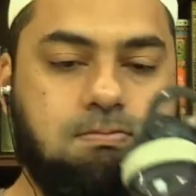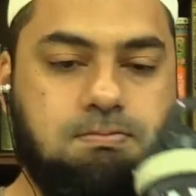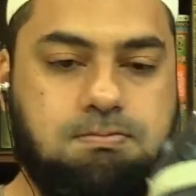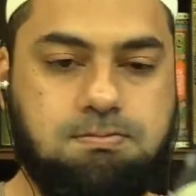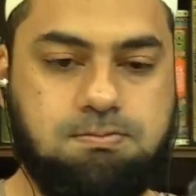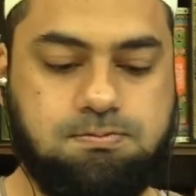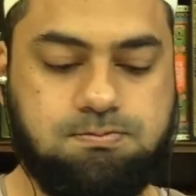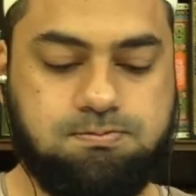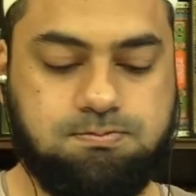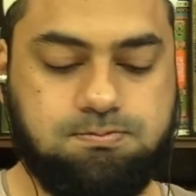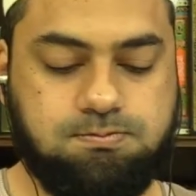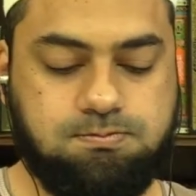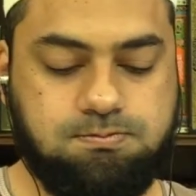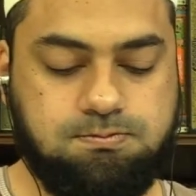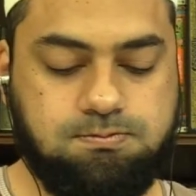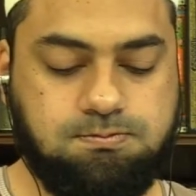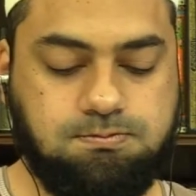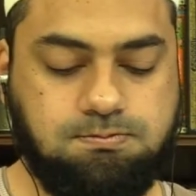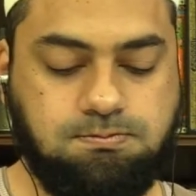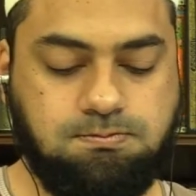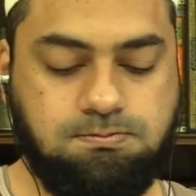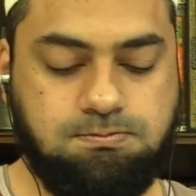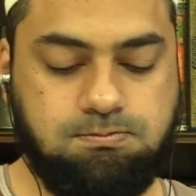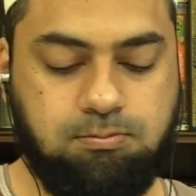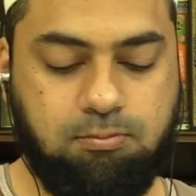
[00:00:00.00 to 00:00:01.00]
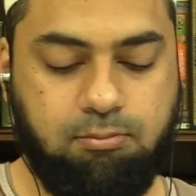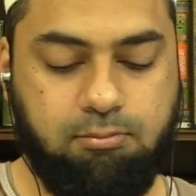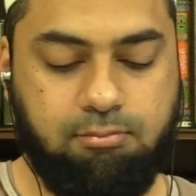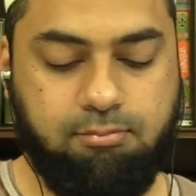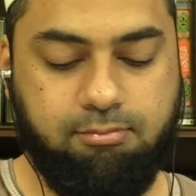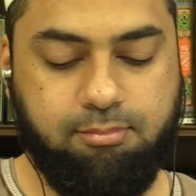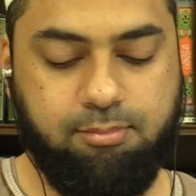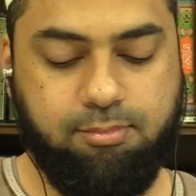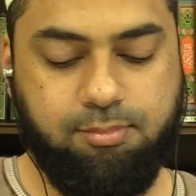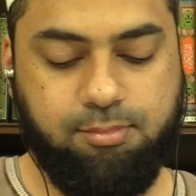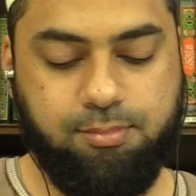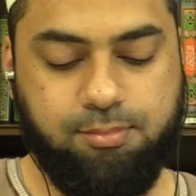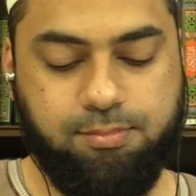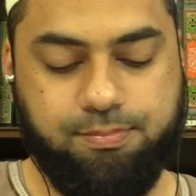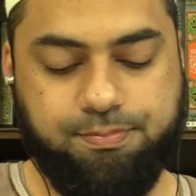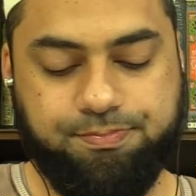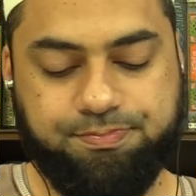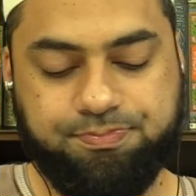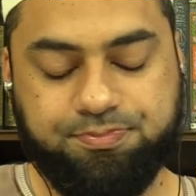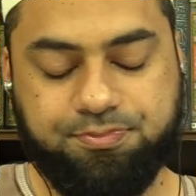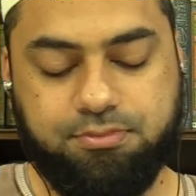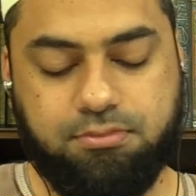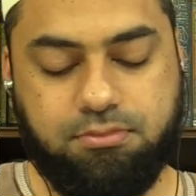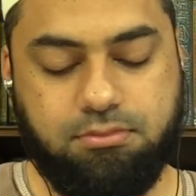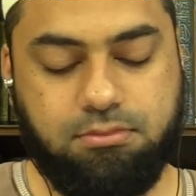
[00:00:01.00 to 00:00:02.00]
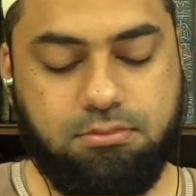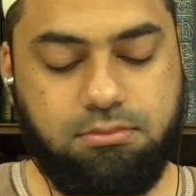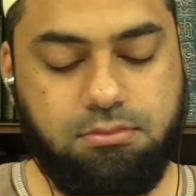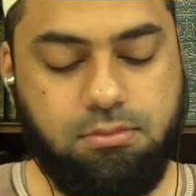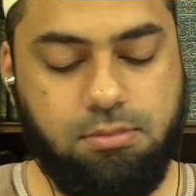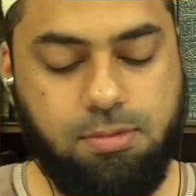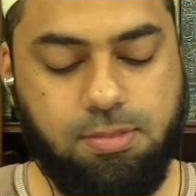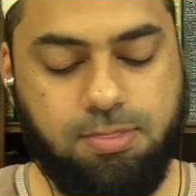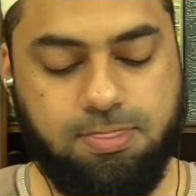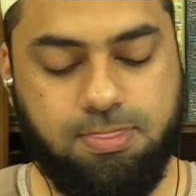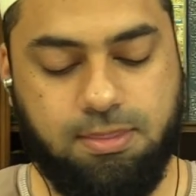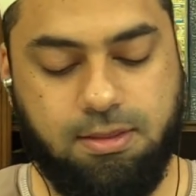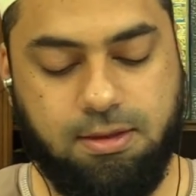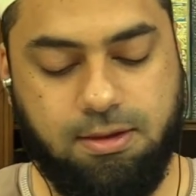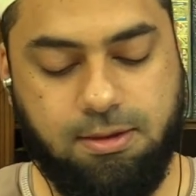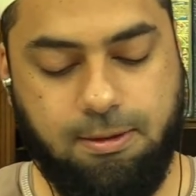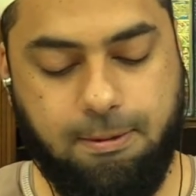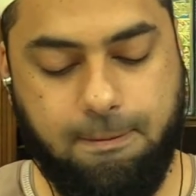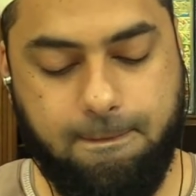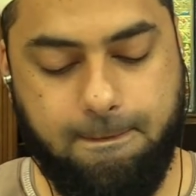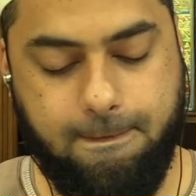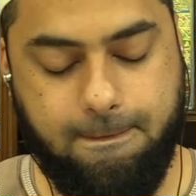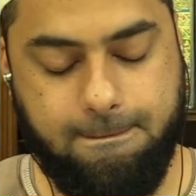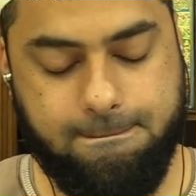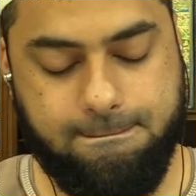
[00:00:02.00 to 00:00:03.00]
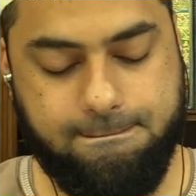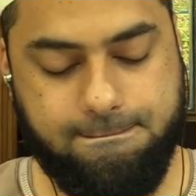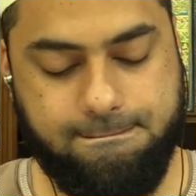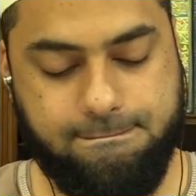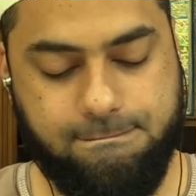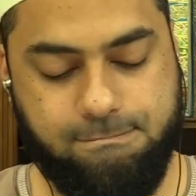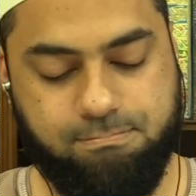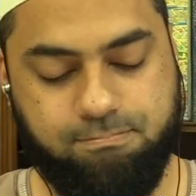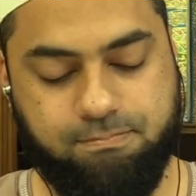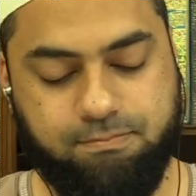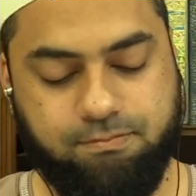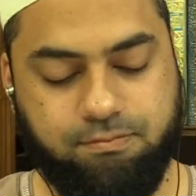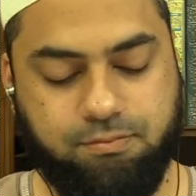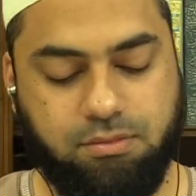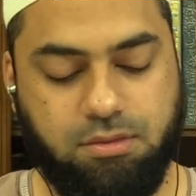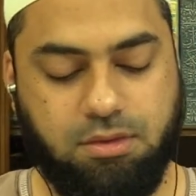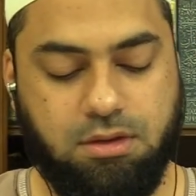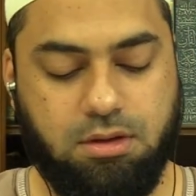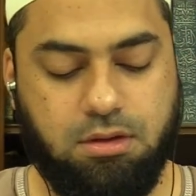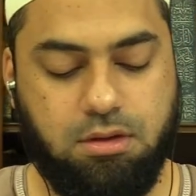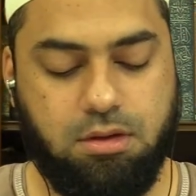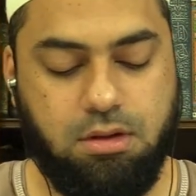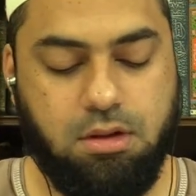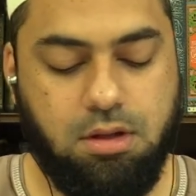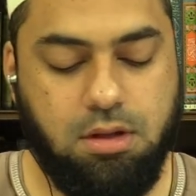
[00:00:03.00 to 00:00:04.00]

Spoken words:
(no one is talking)